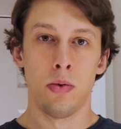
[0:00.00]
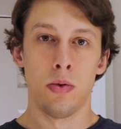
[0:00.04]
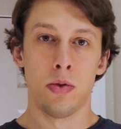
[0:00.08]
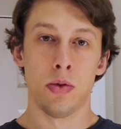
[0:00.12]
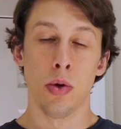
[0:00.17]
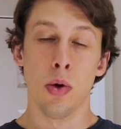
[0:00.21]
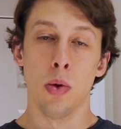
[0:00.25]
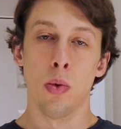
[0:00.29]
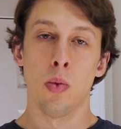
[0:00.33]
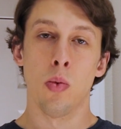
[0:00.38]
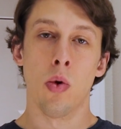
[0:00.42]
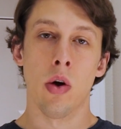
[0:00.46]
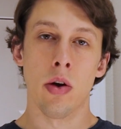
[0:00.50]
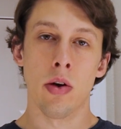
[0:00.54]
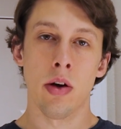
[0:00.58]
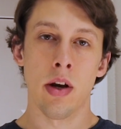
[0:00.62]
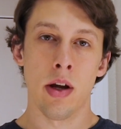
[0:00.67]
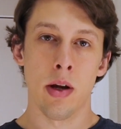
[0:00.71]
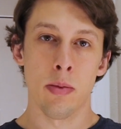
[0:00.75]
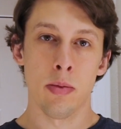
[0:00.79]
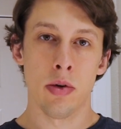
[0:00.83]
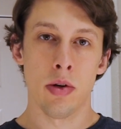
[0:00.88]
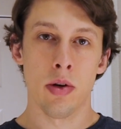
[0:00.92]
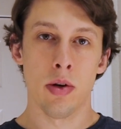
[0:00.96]
So water
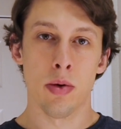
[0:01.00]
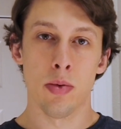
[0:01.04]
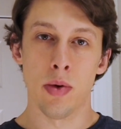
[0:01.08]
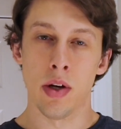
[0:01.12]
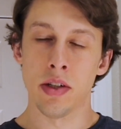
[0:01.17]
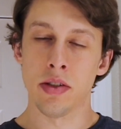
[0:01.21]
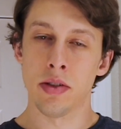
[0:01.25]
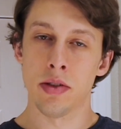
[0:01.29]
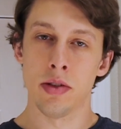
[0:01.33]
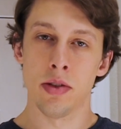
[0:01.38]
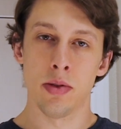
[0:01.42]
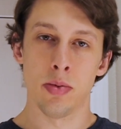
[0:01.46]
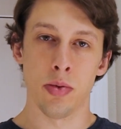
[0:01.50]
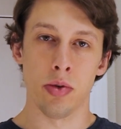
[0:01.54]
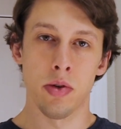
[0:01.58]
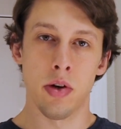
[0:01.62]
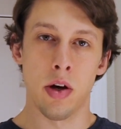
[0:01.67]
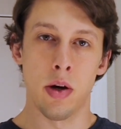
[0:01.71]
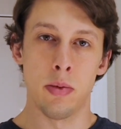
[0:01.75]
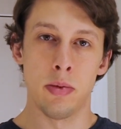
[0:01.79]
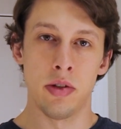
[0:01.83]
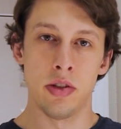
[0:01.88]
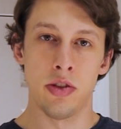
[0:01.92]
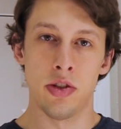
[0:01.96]
hammer arresters will
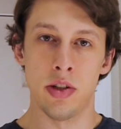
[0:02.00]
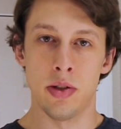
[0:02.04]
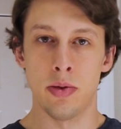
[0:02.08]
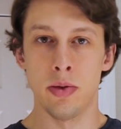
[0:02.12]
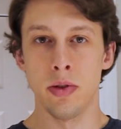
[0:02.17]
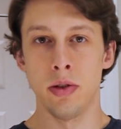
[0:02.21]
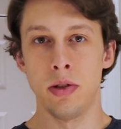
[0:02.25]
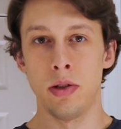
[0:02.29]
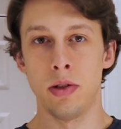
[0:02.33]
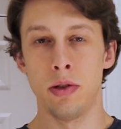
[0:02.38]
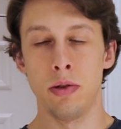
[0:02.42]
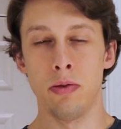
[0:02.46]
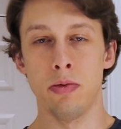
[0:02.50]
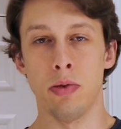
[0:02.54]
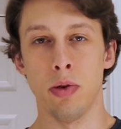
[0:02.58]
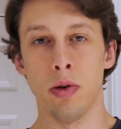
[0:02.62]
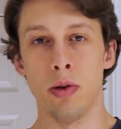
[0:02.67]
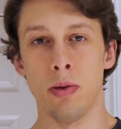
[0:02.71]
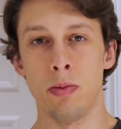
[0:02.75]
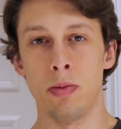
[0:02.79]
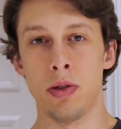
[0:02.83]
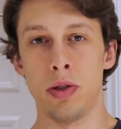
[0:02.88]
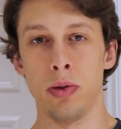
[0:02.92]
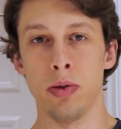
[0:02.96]
come in generally two
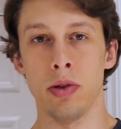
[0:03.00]
forms.